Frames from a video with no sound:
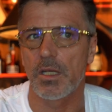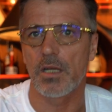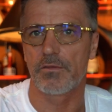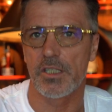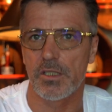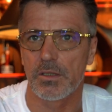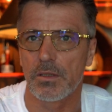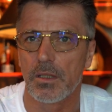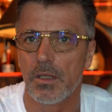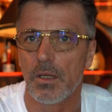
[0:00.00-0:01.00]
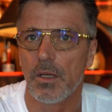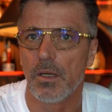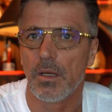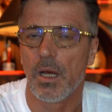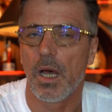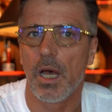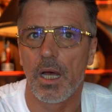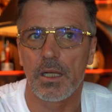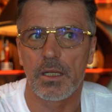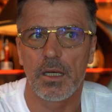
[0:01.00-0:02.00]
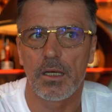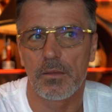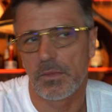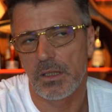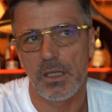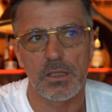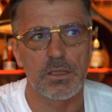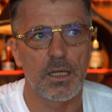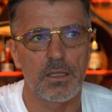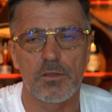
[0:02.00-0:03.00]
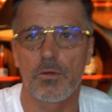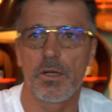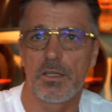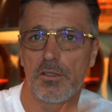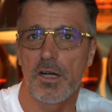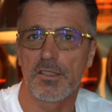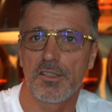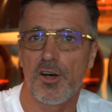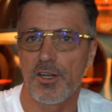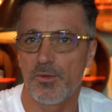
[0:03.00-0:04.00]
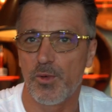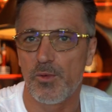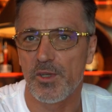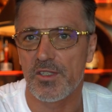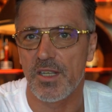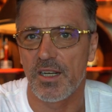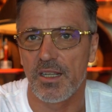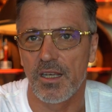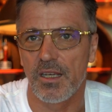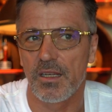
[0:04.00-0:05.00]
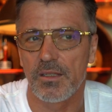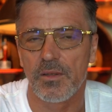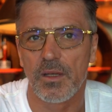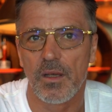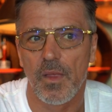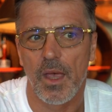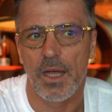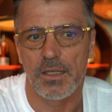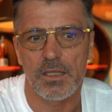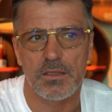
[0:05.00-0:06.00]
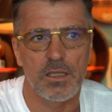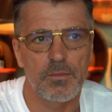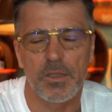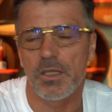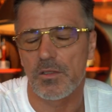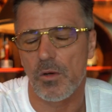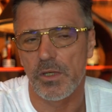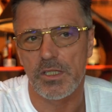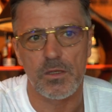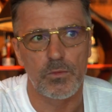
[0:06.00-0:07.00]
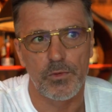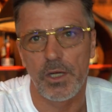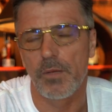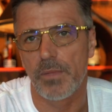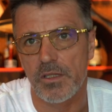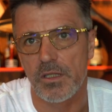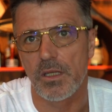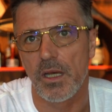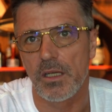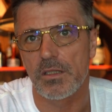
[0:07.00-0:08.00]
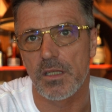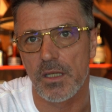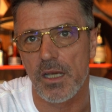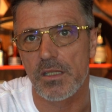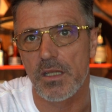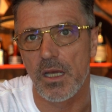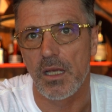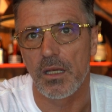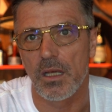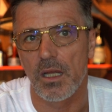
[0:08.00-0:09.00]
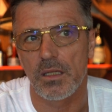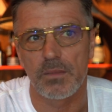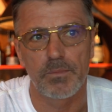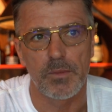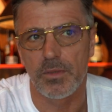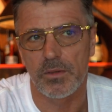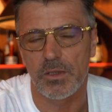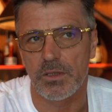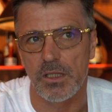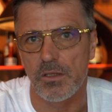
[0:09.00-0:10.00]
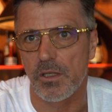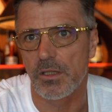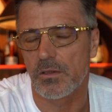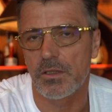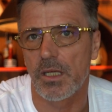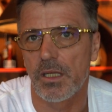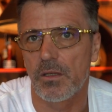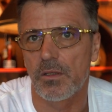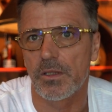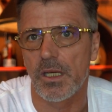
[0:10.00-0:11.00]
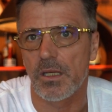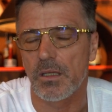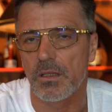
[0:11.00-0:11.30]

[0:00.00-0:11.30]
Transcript: television. And the thing is that it's already done in Holland when we start here. And that's it. But it's always a really busy day. It's a nice day and people just enjoy to stay here all day.